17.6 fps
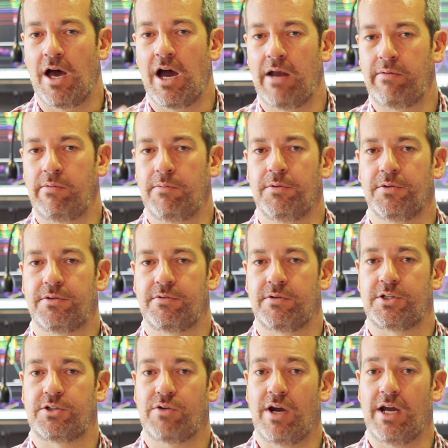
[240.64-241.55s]
the high reward to
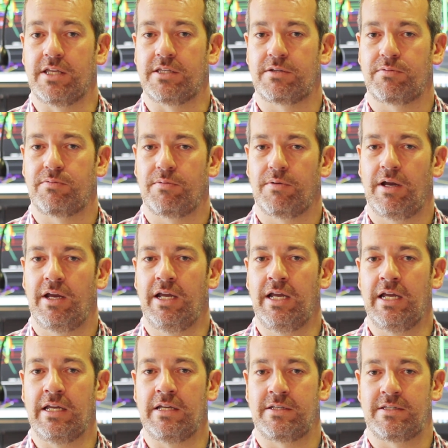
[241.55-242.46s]
risk trades,
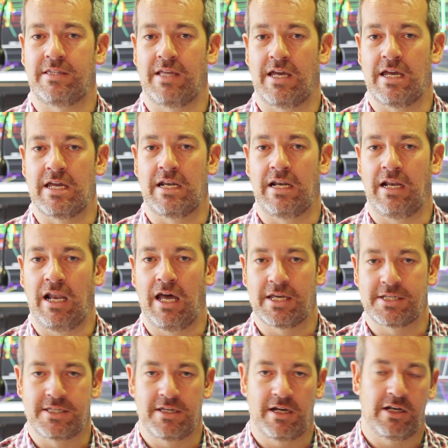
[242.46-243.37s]
is that
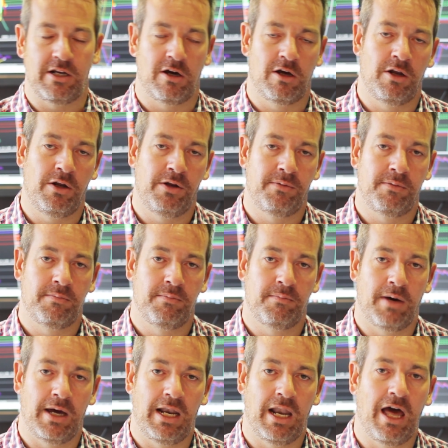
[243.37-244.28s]
last night on
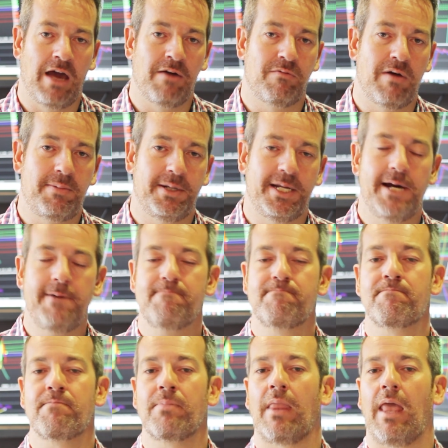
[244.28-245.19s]
my live
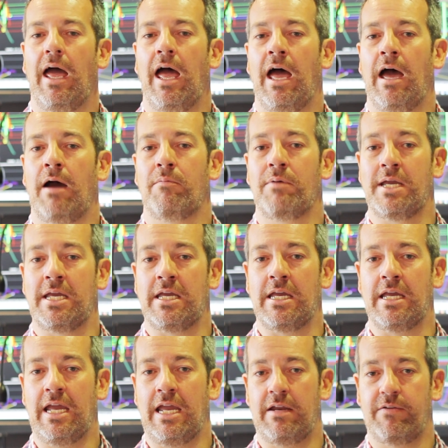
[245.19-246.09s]
webinar,
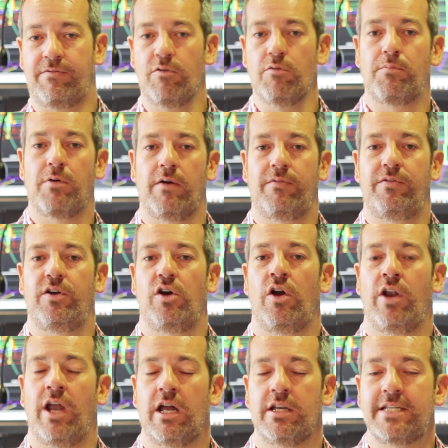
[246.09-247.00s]
we hit full profit
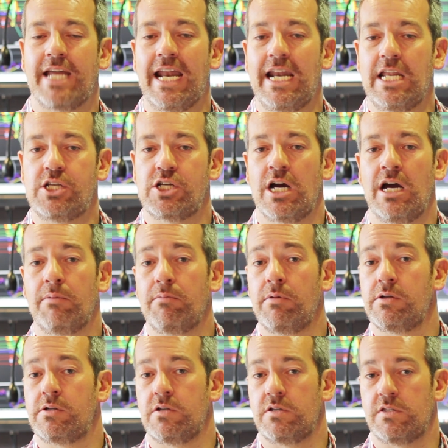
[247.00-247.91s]
on our daily chart,
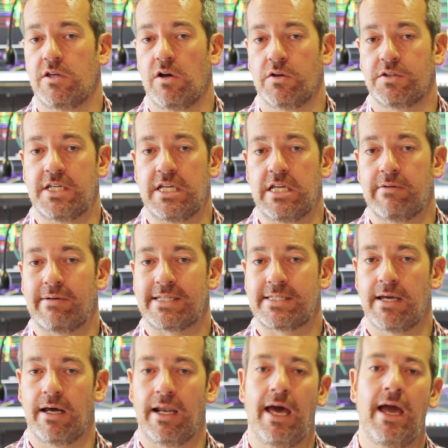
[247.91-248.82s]
which is the Aussie
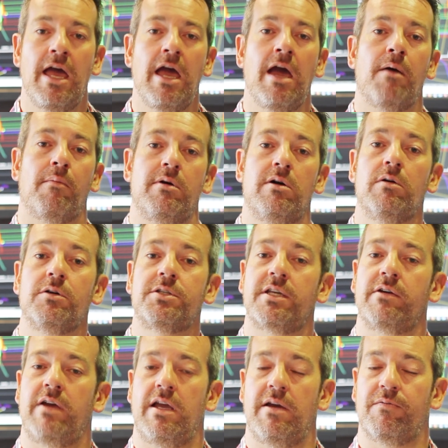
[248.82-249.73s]
US dollar. We
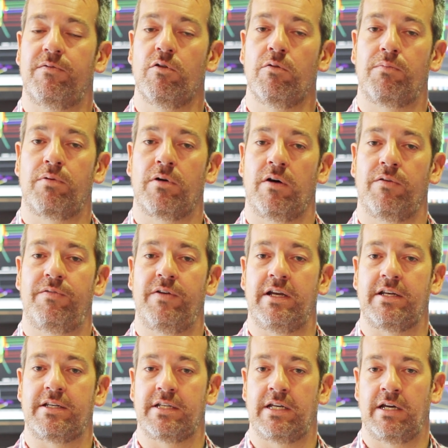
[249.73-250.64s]
also hit full
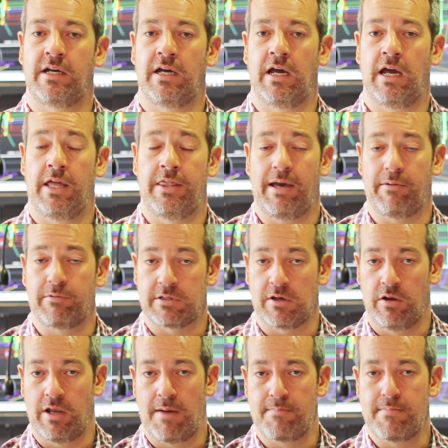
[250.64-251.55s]
profit, and that was
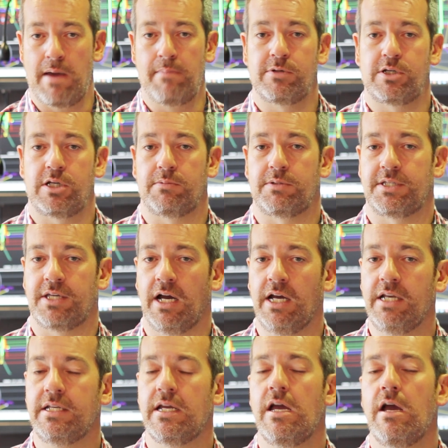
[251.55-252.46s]
on our membership
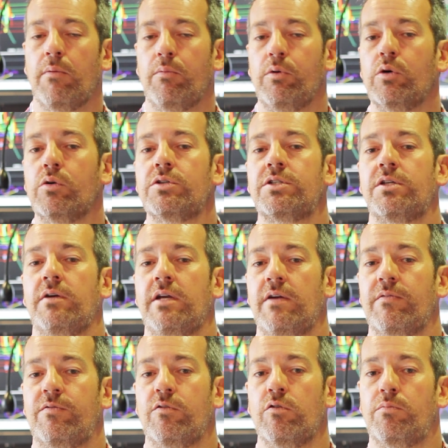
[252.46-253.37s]
site. We also
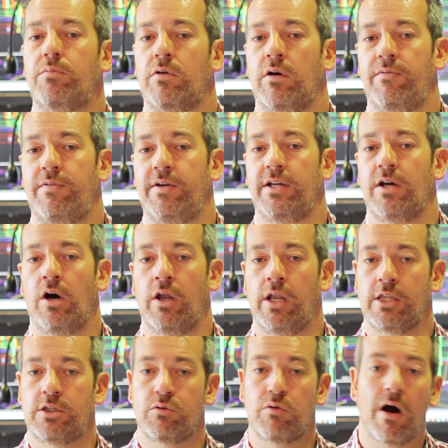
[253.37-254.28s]
hit full profit
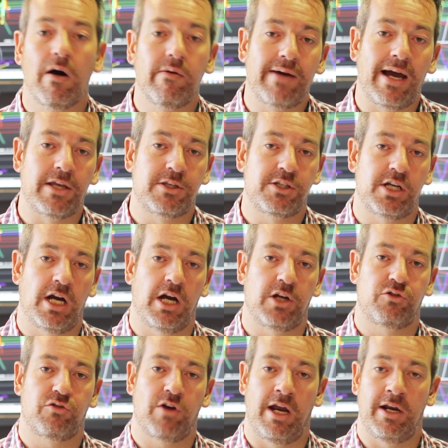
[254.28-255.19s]
on a 12-hour
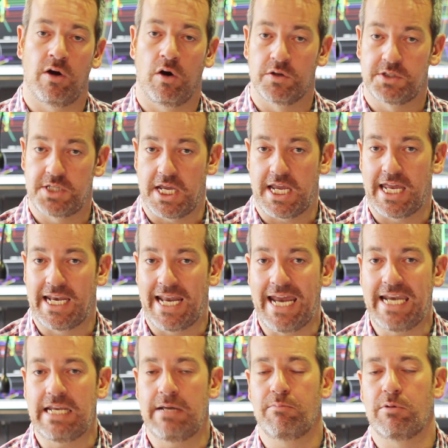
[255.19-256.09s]
chart trade, Aussie
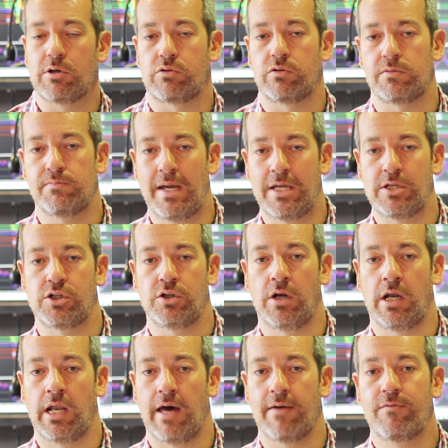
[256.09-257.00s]
Canadian, which was
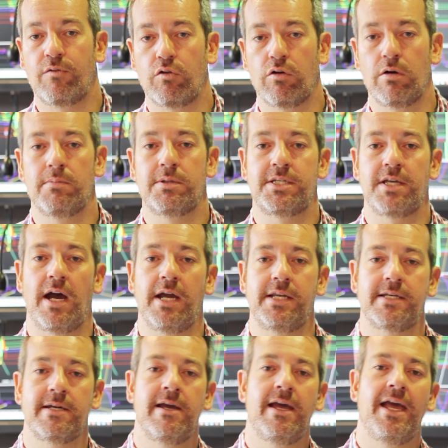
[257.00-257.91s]
mentioned on our forum
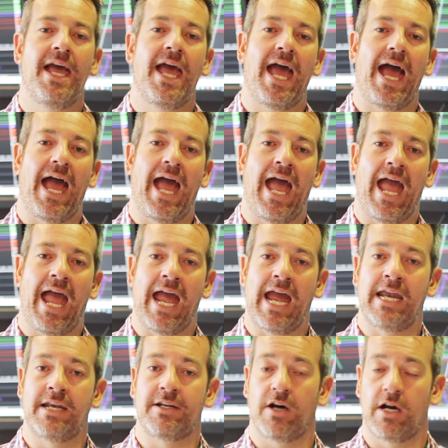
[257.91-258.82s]
site.
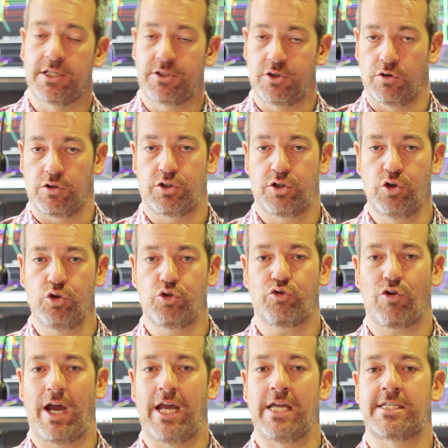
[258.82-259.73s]
And I took 2
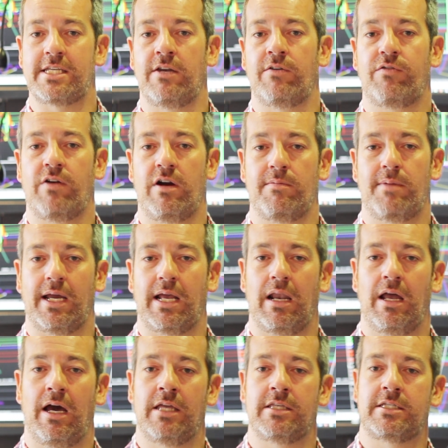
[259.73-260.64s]
trades in front of my
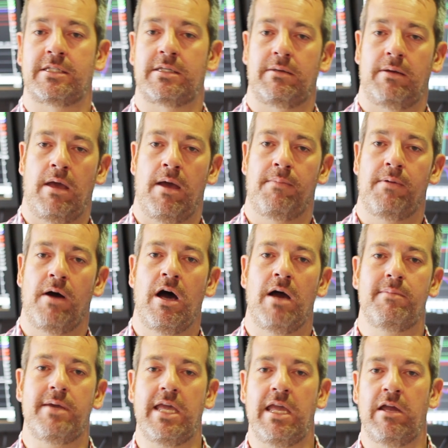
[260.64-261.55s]
clients
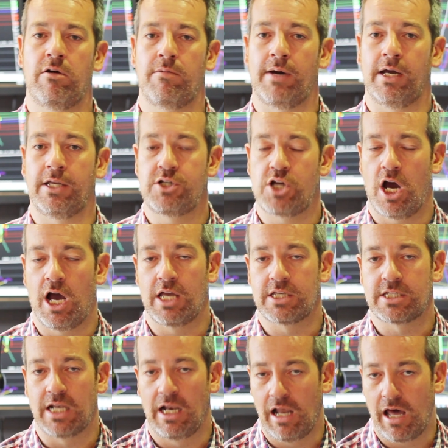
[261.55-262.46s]
behind me here on my
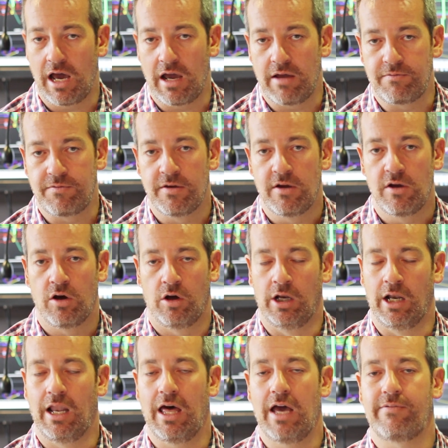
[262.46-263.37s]
charts live,
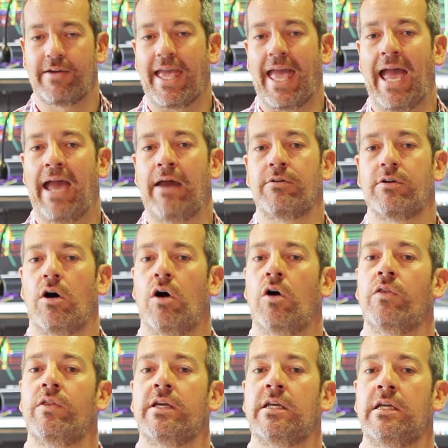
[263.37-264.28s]
on live account,
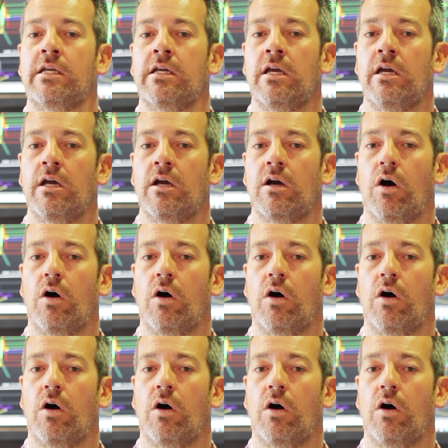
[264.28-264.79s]
on the